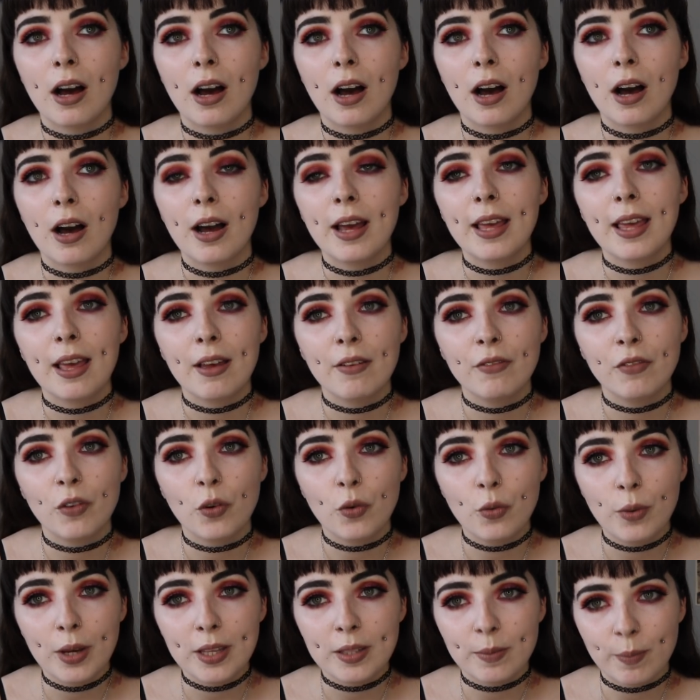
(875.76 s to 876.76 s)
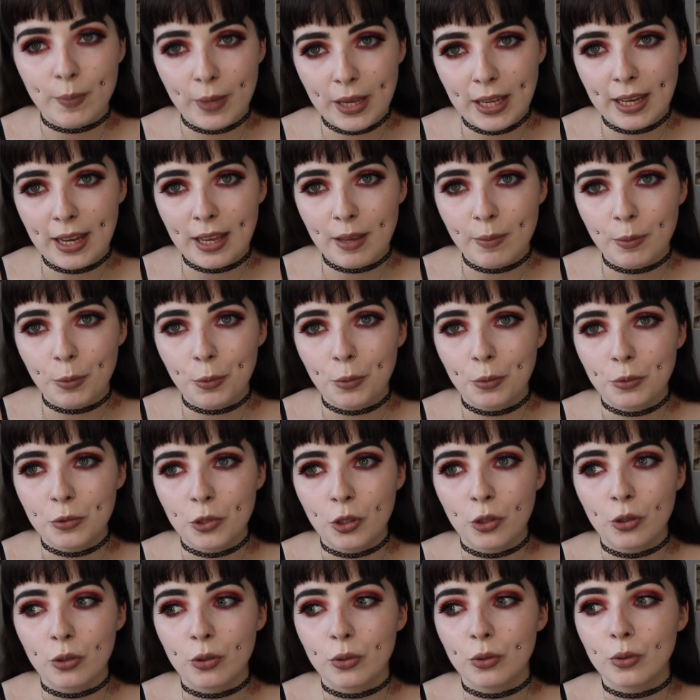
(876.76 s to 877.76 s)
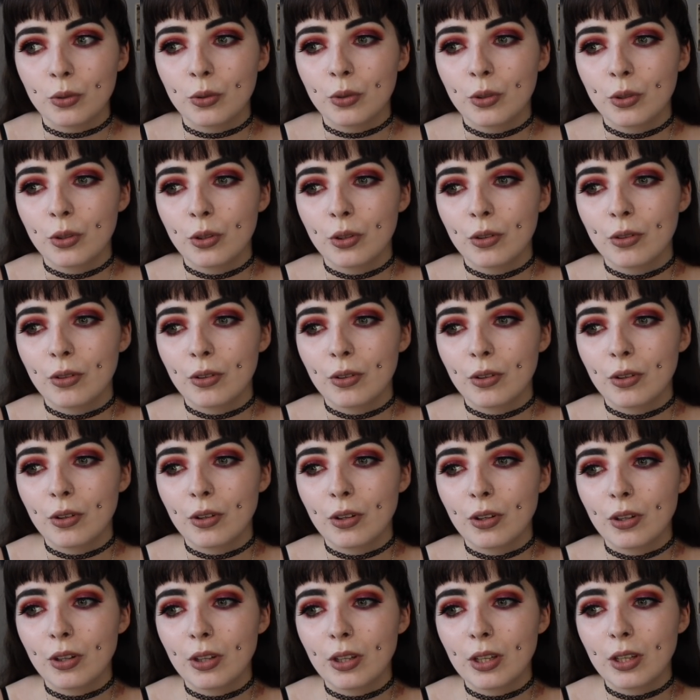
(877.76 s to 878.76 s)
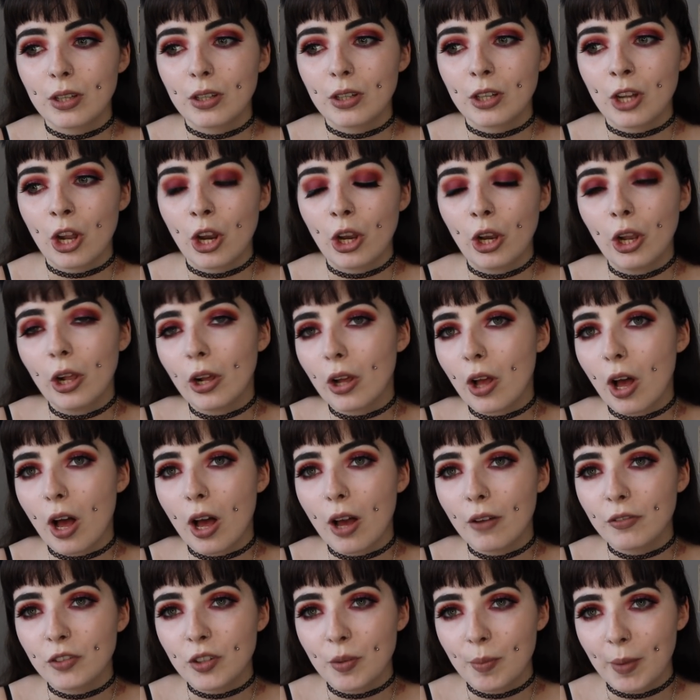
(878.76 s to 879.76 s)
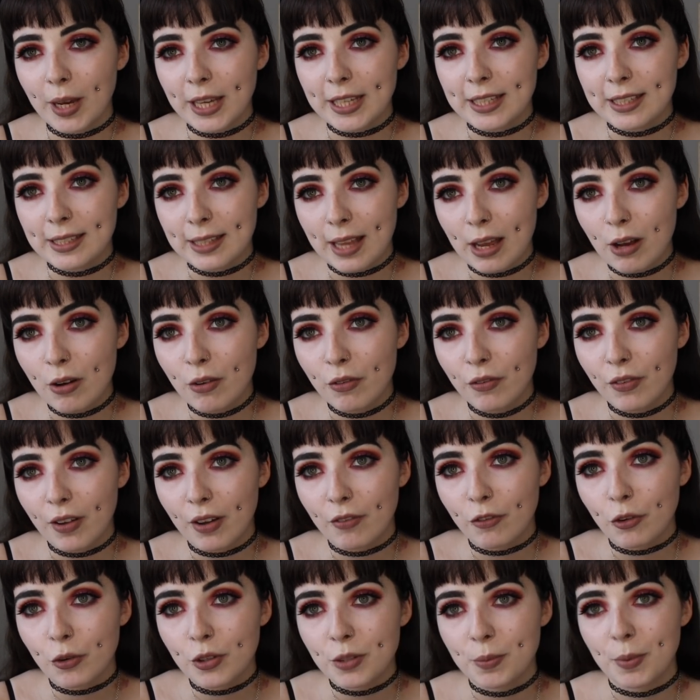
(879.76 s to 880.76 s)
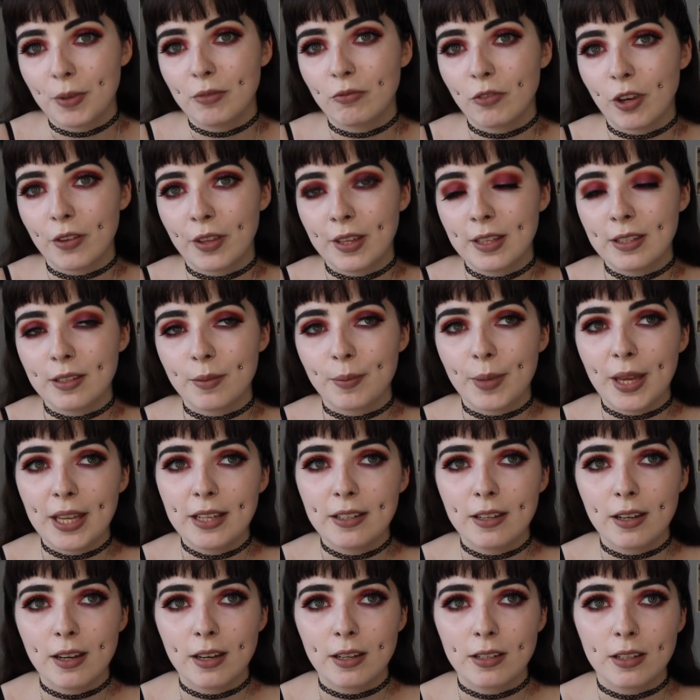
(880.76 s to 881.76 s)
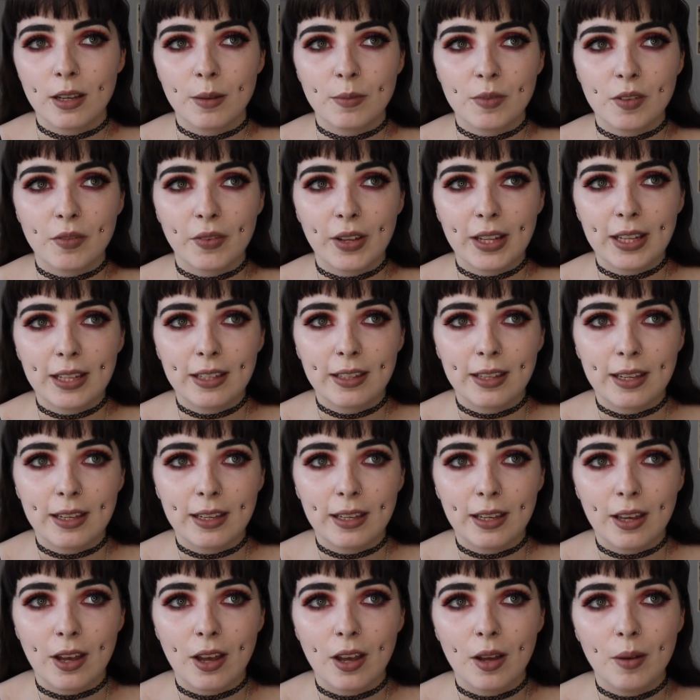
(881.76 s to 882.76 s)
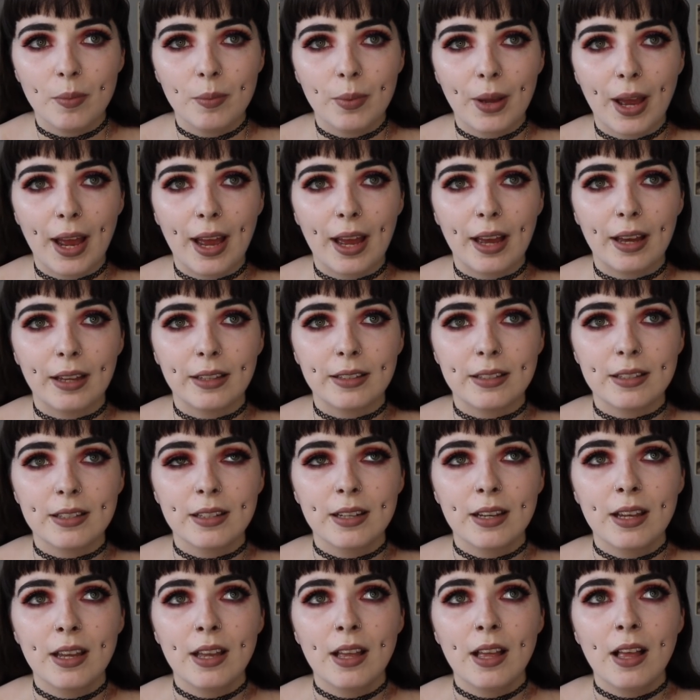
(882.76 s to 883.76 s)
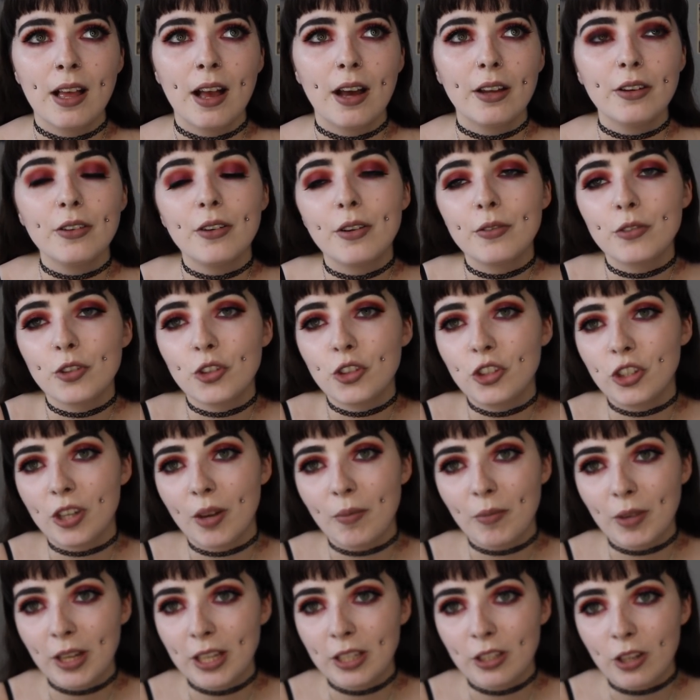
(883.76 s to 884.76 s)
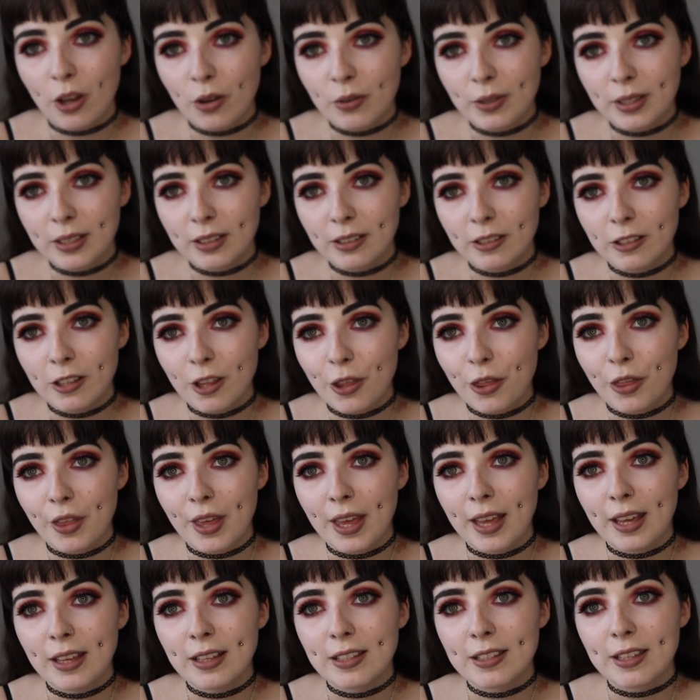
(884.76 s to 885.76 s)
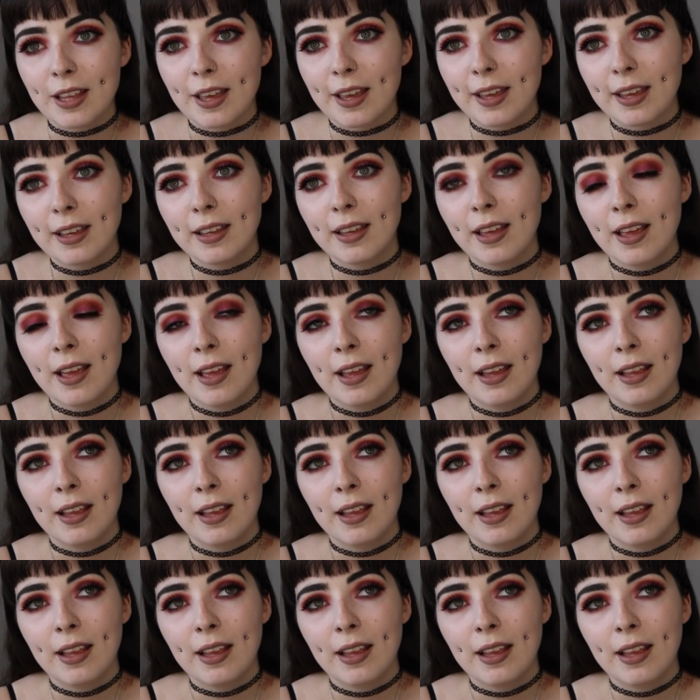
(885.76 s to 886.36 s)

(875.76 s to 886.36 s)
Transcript: have always been able to look after myself. I've always been rather independent in terms of like cleaning up, and I don't know, just generally knowing things, like